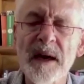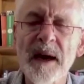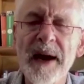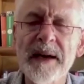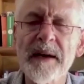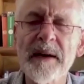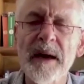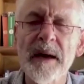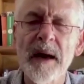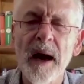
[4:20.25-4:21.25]
like
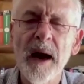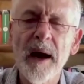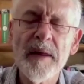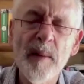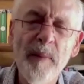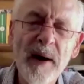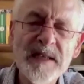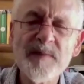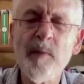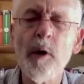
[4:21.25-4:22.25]
uh, the
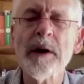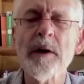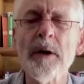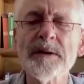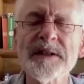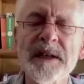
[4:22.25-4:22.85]
bus boycotts